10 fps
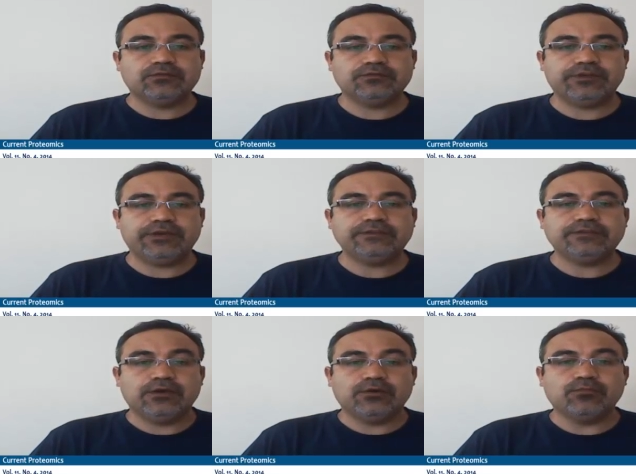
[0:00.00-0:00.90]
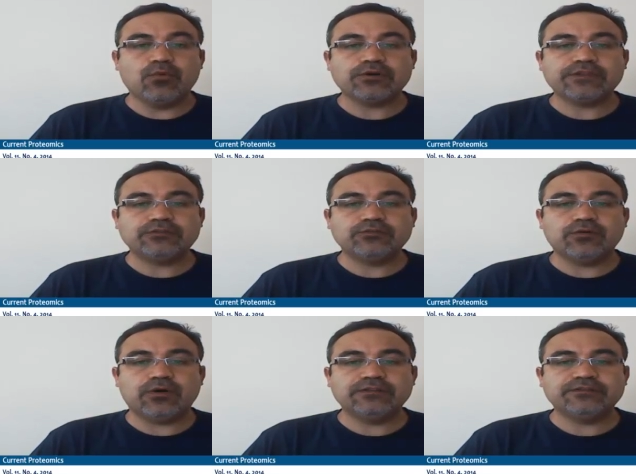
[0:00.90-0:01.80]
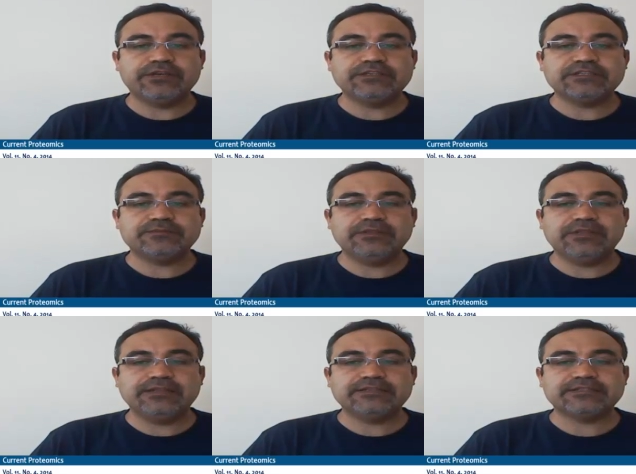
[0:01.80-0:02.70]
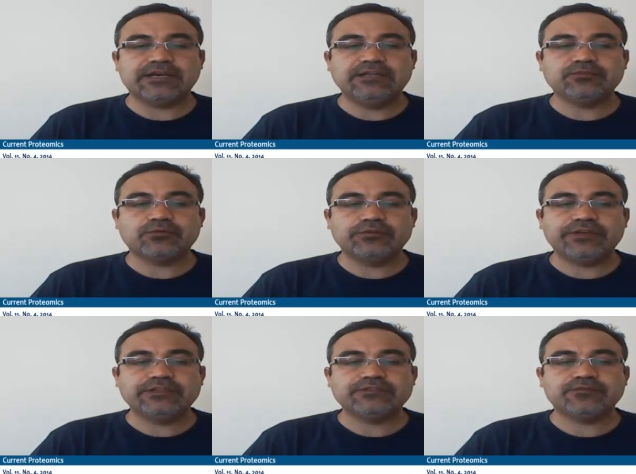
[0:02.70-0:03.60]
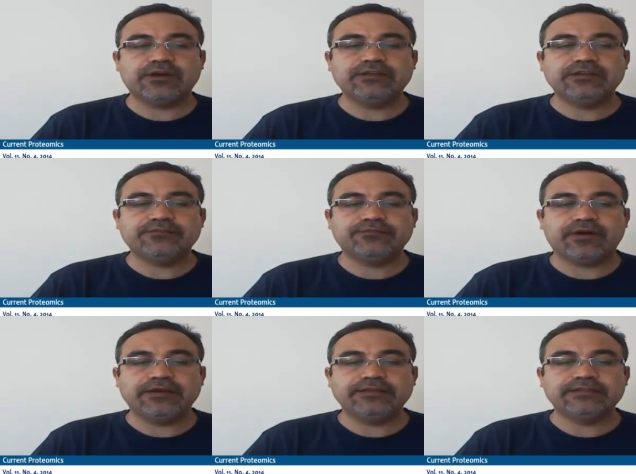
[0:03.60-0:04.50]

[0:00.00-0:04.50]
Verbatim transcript: To date, more than 200 HSP90 client proteins were identified,